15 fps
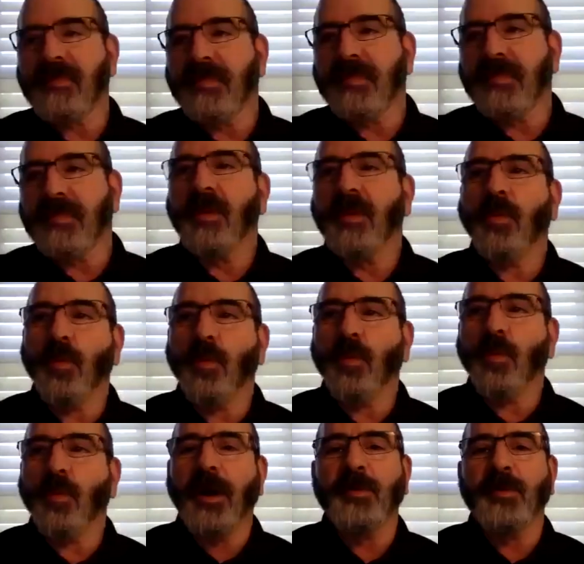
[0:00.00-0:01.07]
where I was
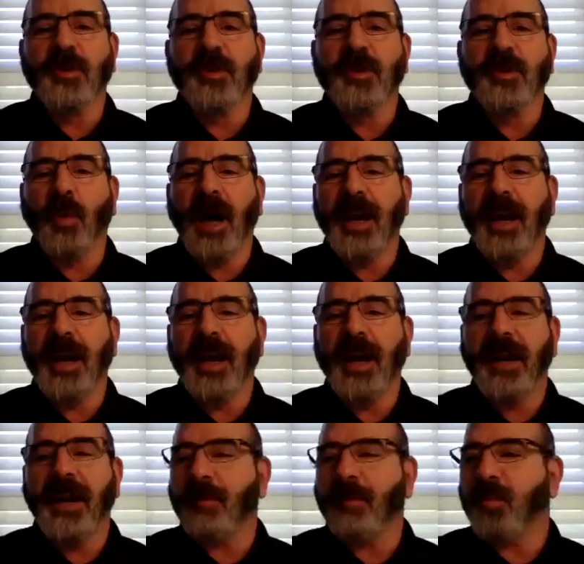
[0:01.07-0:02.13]
going to wind up and
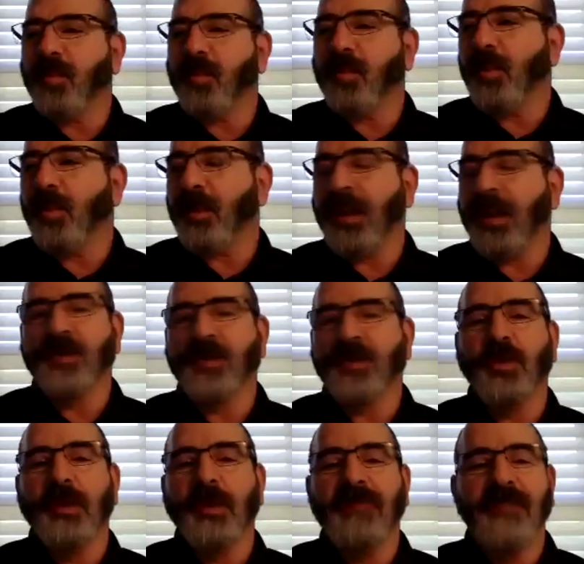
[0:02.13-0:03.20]
what I was going to do
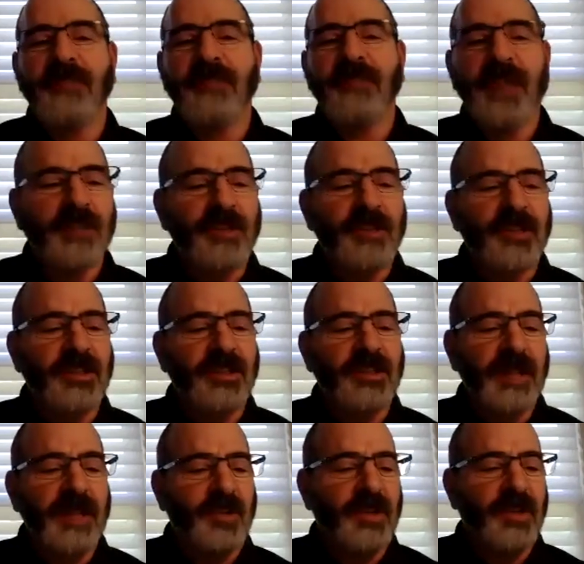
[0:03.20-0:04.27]
with my family, Vincent
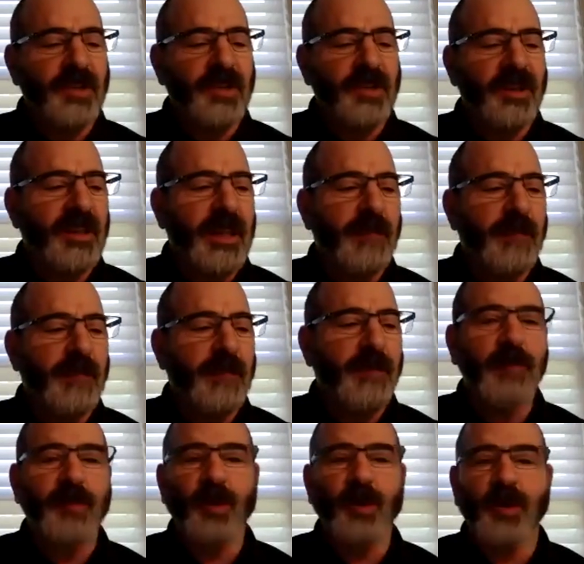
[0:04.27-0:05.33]
mentioned the
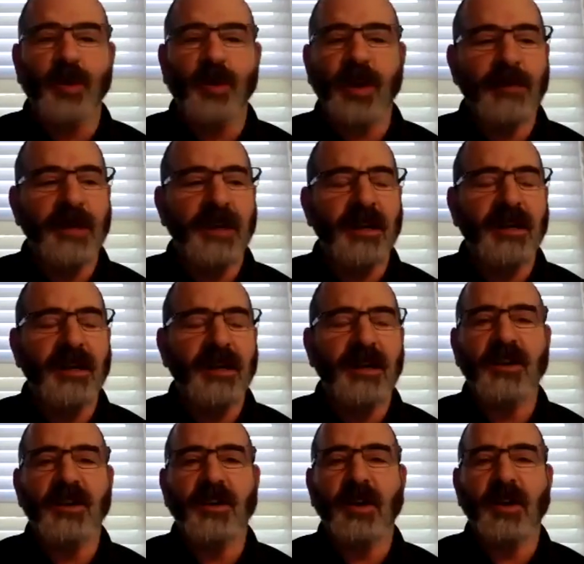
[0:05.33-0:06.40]
MBA program,
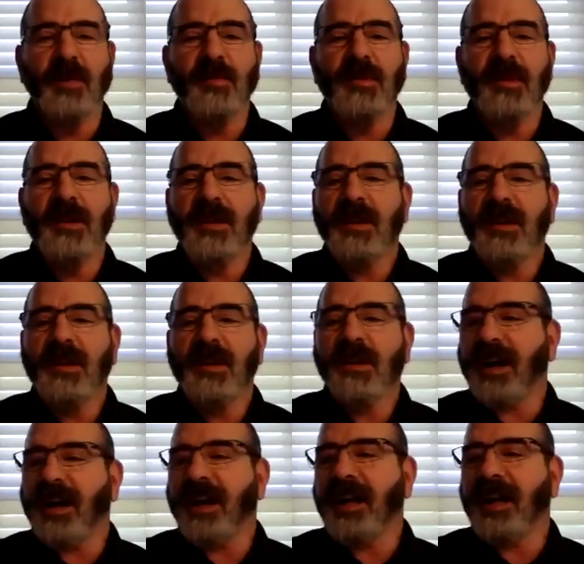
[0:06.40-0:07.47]
and
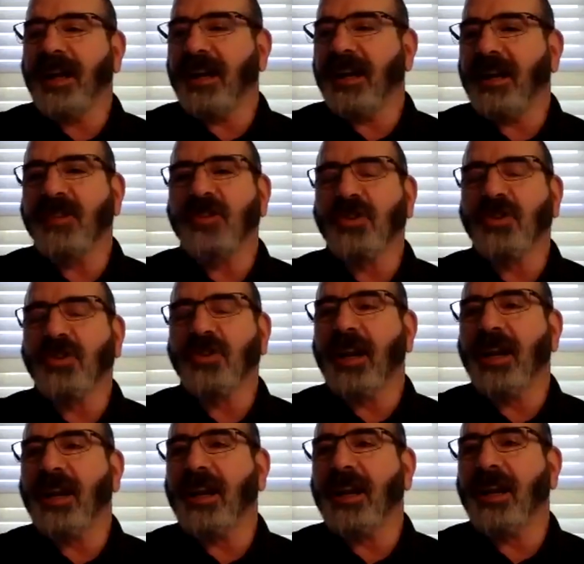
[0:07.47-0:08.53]
I got in and
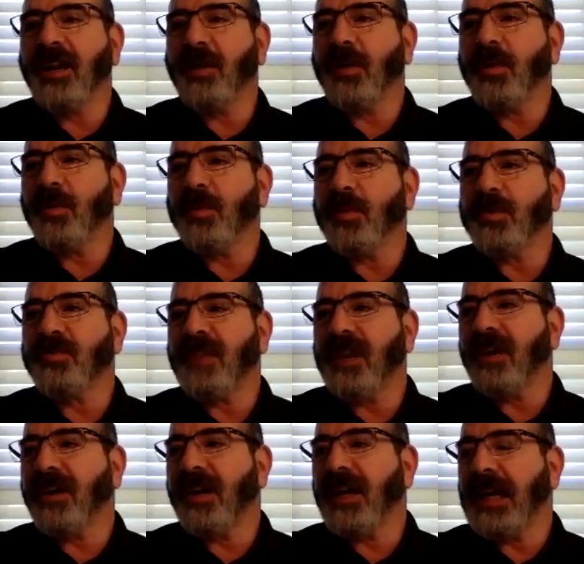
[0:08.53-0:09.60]
started it, and it was
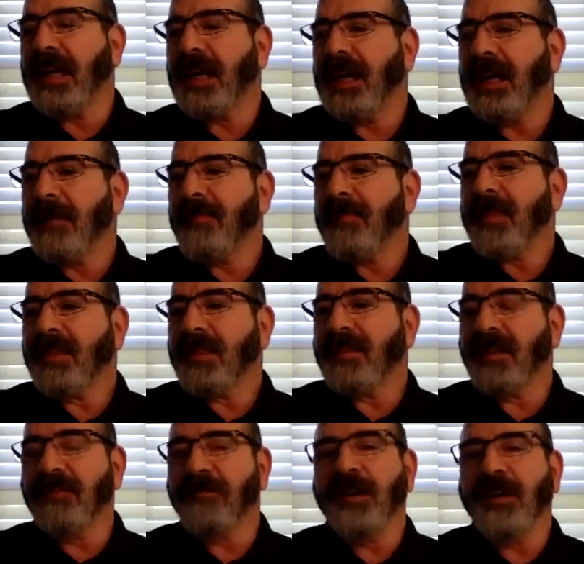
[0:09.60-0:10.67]
very
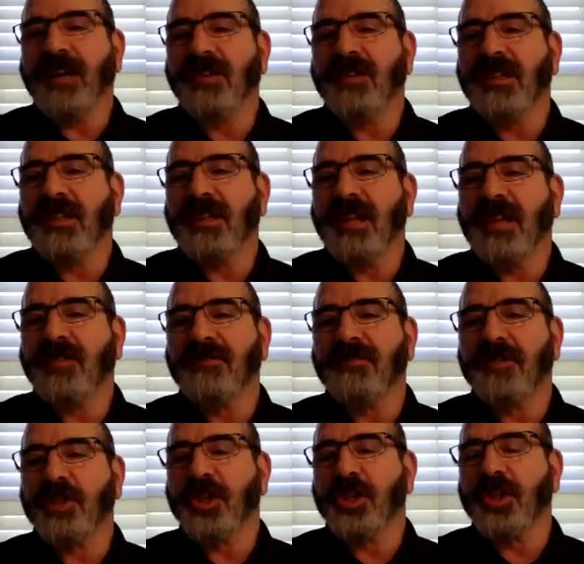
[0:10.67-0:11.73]
different as a
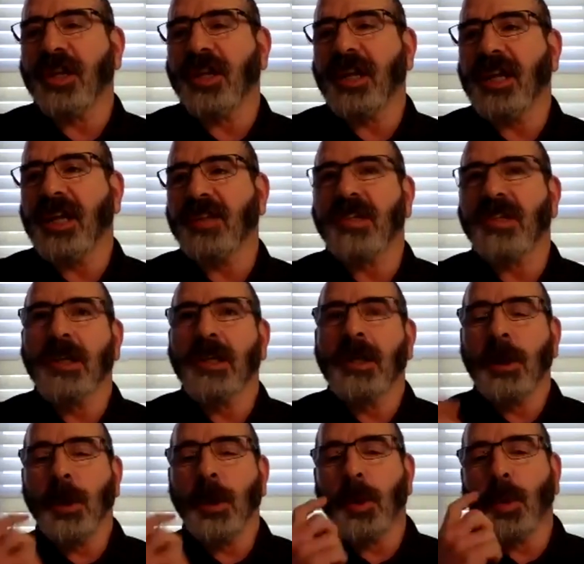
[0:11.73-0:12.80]
physician. I guess
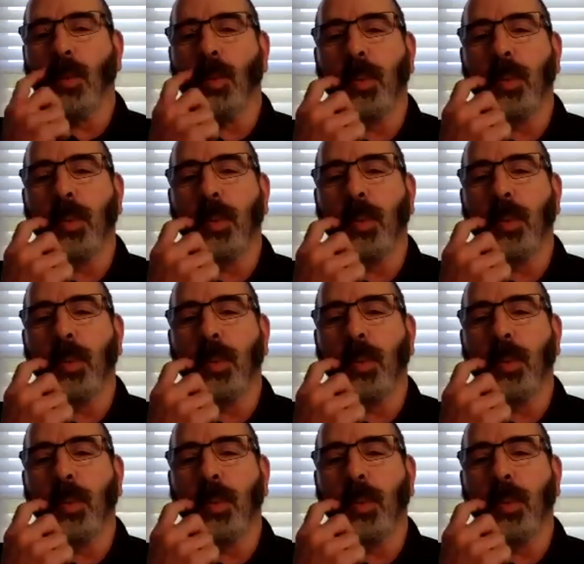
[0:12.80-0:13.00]
the